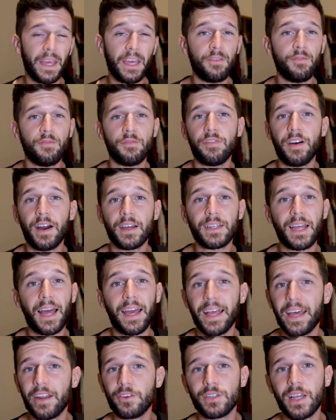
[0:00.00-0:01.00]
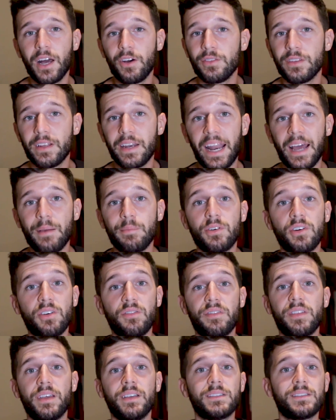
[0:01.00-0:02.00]
In fact, I cannot count the number of
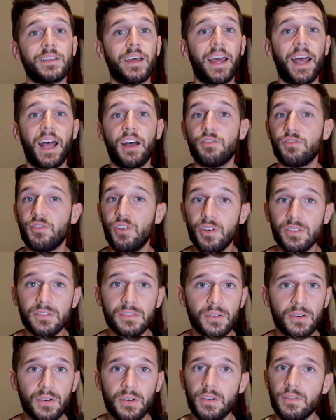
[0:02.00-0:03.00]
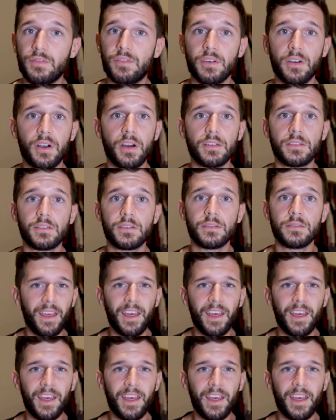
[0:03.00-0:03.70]
things that I have lost or forgot,